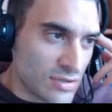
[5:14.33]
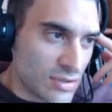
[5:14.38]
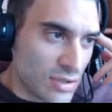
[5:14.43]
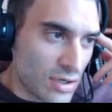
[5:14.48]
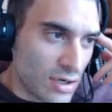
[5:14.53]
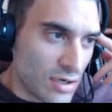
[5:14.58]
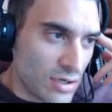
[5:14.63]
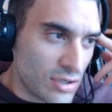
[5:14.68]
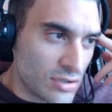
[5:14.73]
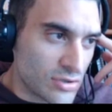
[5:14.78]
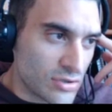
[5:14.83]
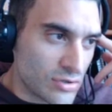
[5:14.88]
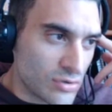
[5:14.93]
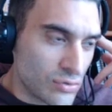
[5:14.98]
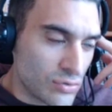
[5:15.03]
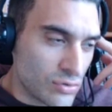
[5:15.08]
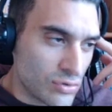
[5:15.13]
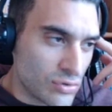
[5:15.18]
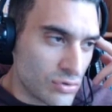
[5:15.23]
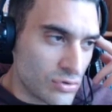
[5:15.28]
courage.
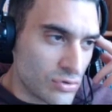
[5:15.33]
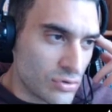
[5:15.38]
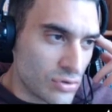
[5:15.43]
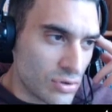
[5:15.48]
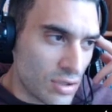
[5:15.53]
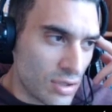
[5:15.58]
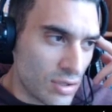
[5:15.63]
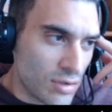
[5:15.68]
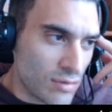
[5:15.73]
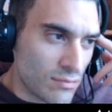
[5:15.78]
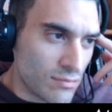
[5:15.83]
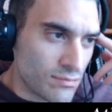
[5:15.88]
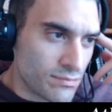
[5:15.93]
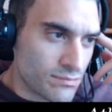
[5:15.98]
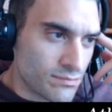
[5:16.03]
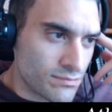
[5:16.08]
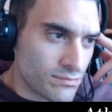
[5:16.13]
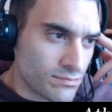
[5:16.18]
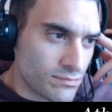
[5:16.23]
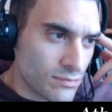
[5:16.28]
Kudos to them.
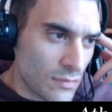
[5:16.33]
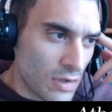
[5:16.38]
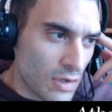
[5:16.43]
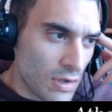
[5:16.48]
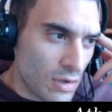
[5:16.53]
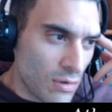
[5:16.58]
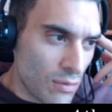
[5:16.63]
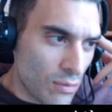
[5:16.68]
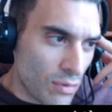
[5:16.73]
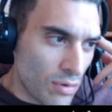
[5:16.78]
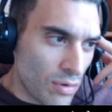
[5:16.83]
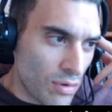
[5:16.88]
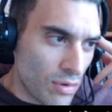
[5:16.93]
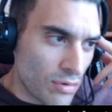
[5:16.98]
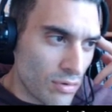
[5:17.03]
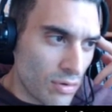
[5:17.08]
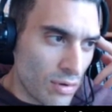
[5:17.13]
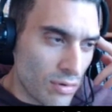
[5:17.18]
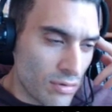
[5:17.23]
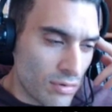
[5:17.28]

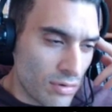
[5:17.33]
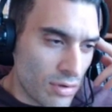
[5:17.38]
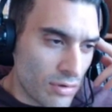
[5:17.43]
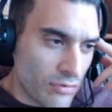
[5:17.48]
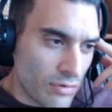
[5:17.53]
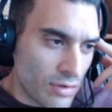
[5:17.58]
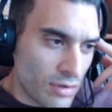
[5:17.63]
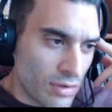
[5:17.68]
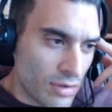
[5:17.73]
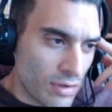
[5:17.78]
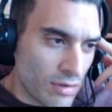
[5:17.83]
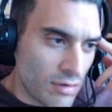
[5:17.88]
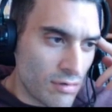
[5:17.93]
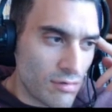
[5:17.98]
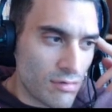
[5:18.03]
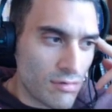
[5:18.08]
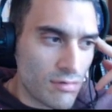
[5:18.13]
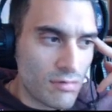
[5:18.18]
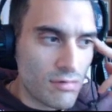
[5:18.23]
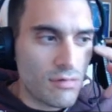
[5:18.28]
Well, no, not really,
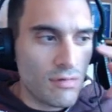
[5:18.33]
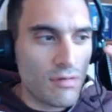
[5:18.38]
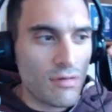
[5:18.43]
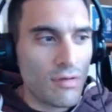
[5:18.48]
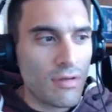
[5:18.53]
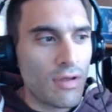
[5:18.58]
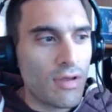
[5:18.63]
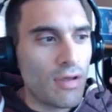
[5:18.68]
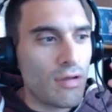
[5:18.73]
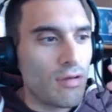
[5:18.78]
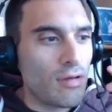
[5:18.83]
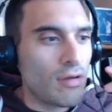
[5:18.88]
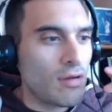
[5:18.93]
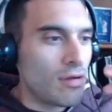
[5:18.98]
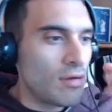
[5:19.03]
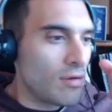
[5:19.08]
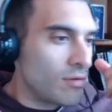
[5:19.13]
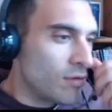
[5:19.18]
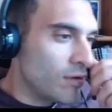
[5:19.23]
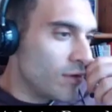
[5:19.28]

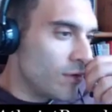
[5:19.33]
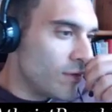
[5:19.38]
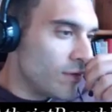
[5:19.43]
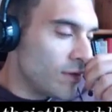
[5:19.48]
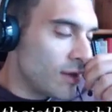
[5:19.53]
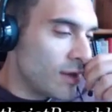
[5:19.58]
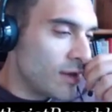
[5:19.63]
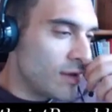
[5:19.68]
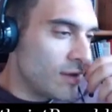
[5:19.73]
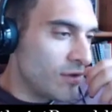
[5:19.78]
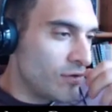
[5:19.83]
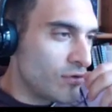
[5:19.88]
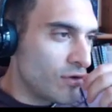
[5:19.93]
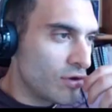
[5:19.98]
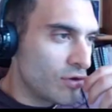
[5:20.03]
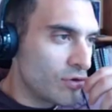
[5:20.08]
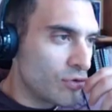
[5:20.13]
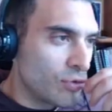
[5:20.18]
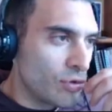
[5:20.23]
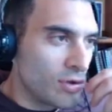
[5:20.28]
uh, given that he's
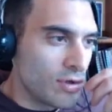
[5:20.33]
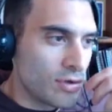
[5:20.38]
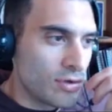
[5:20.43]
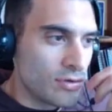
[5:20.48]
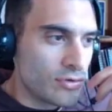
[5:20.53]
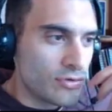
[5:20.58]
not quitting the